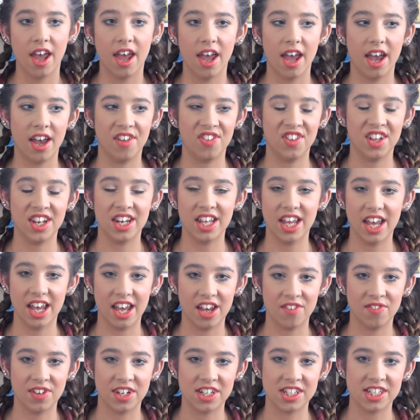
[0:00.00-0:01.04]
and then
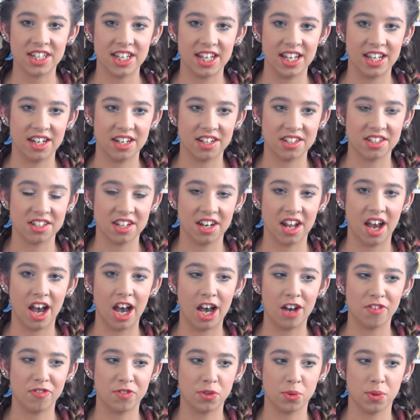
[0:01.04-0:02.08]
having to edit it
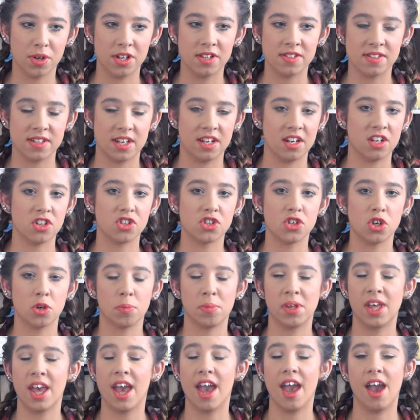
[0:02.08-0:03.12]
afterwards, and it took
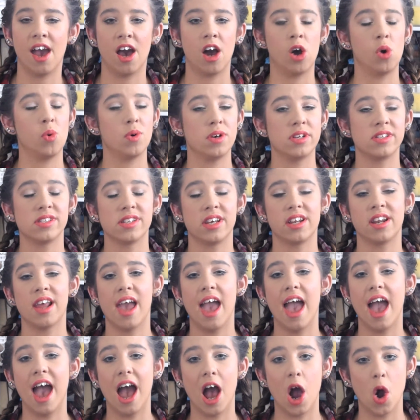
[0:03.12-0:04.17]
me hours and
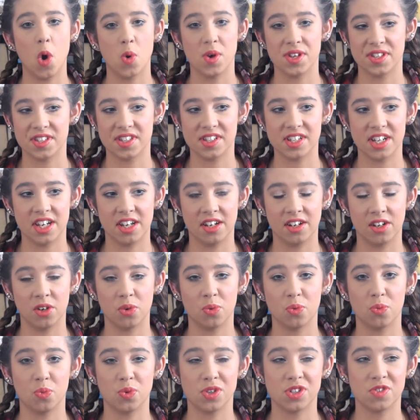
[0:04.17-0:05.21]
hours to edit,
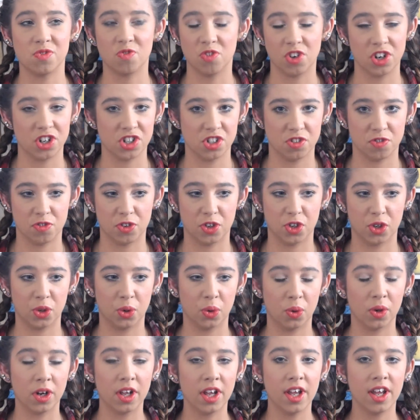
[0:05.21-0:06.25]
was very
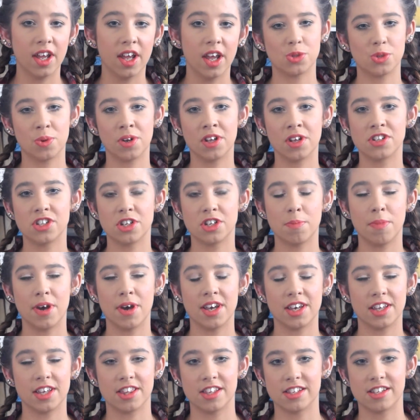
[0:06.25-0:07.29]
difficult. I wanted to
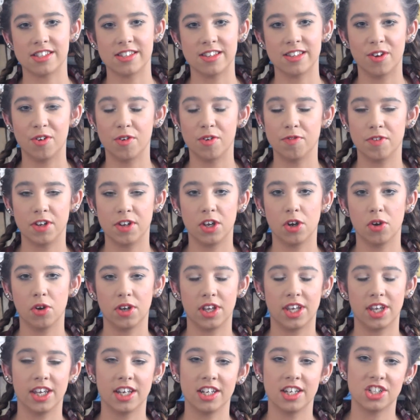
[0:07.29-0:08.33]
make this little video
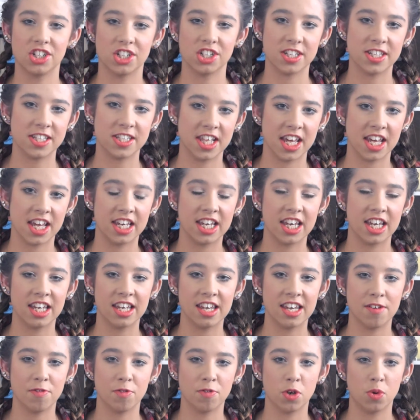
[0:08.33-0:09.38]
here just thanking
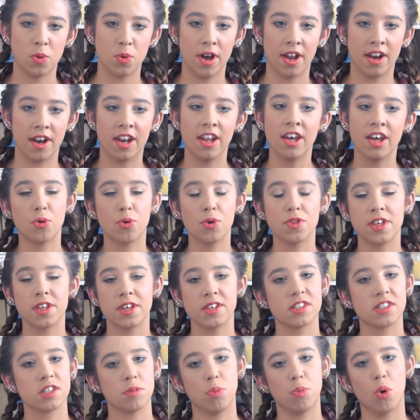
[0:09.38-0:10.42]
everyone for their
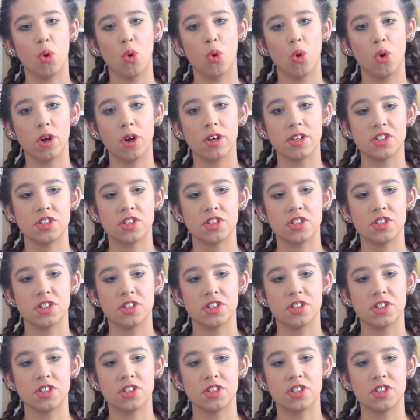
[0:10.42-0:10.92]
support